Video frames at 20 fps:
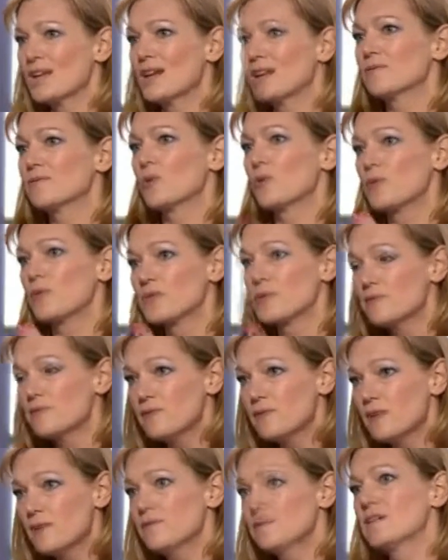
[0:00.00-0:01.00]
I've got this
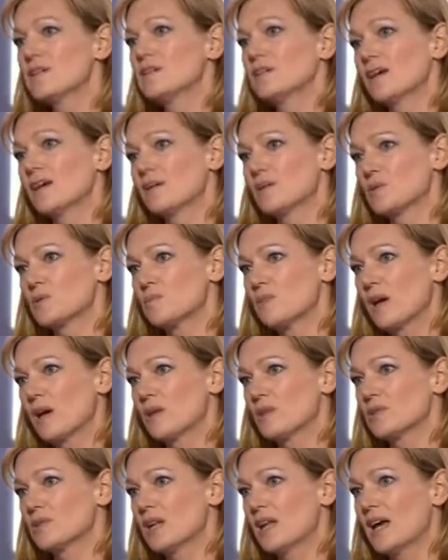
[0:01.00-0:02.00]

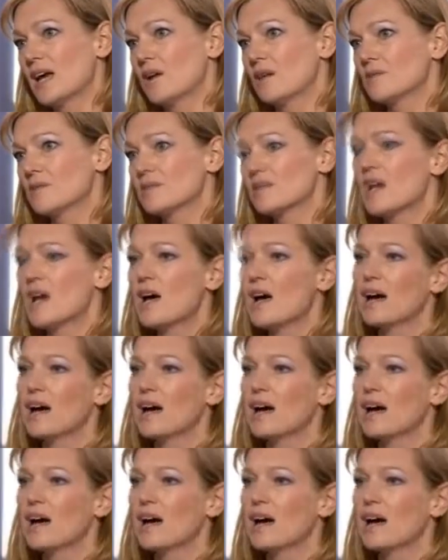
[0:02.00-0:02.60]
£50,000 allowance.